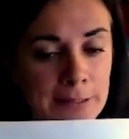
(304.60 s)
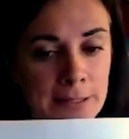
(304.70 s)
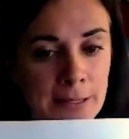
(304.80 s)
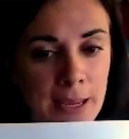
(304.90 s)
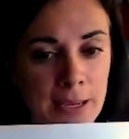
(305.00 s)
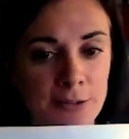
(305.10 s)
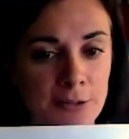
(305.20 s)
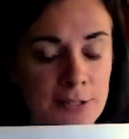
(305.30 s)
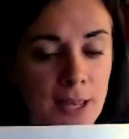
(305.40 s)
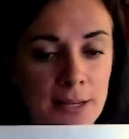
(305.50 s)
in case you
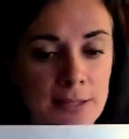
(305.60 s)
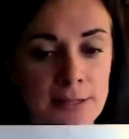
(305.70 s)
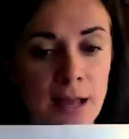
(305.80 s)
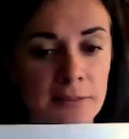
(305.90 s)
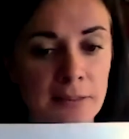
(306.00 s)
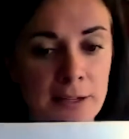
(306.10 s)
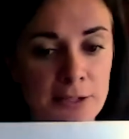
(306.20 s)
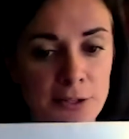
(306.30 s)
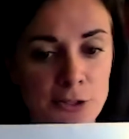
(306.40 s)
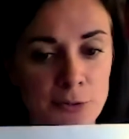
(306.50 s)
decide it's not
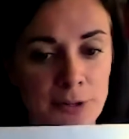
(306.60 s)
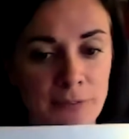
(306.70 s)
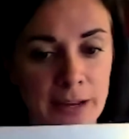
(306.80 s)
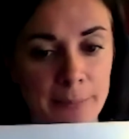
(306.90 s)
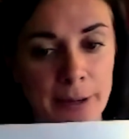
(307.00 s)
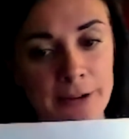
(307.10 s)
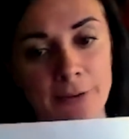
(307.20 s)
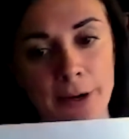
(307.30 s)
lunch that you want to find a buddy for.